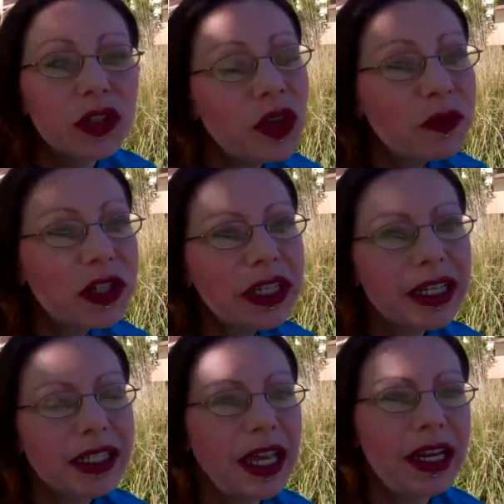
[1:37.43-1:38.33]
So I'm
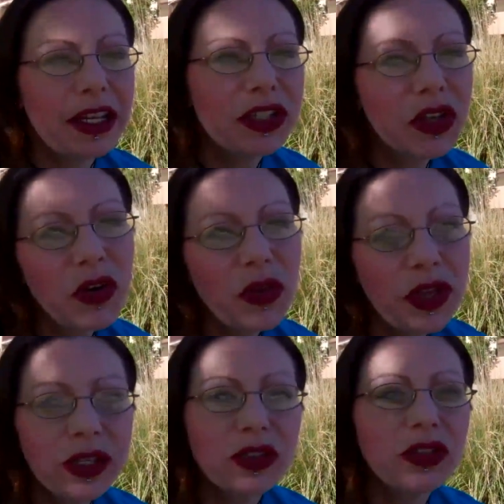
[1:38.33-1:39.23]
excited. So
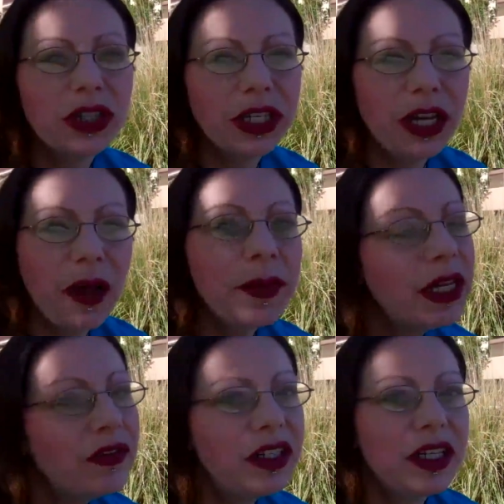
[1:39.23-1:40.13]
things are looking up
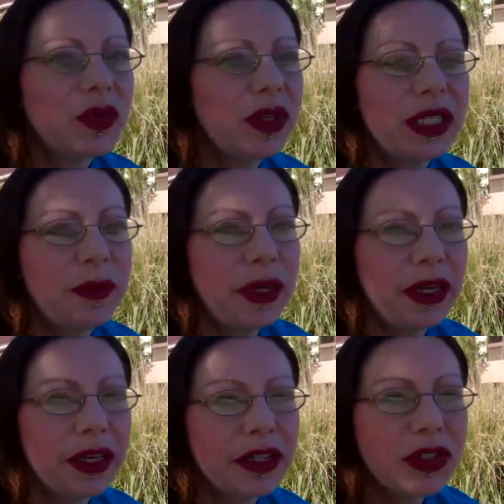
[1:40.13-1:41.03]
even as we
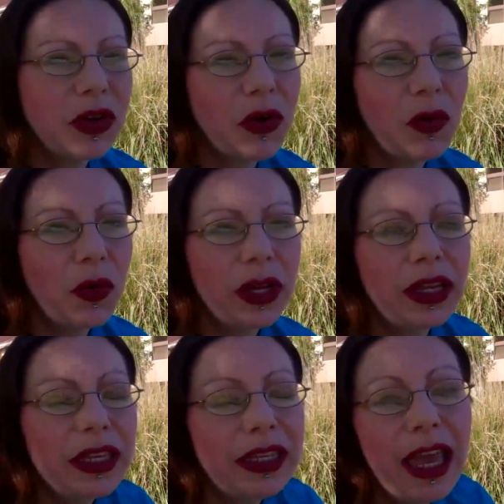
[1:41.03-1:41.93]
speak. So
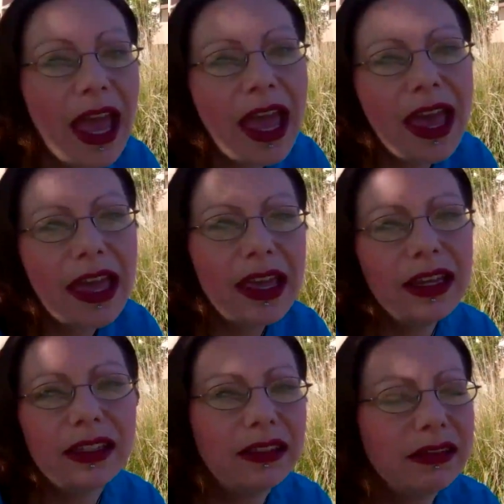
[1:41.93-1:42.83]

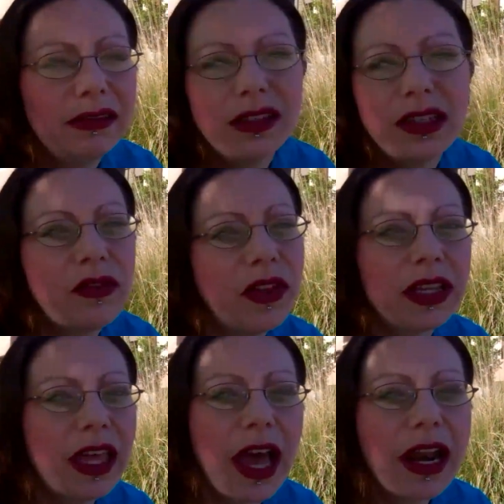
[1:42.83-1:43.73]
yay and stuff
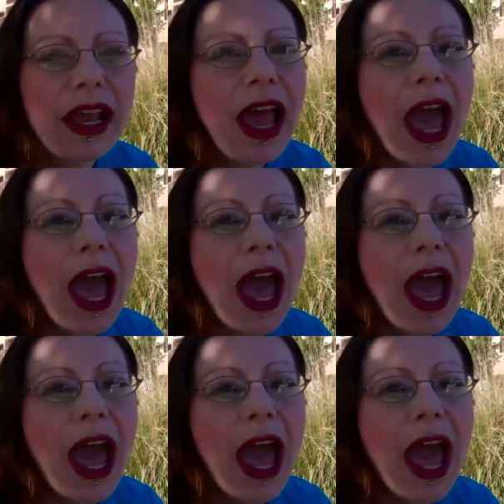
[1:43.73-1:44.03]
like that.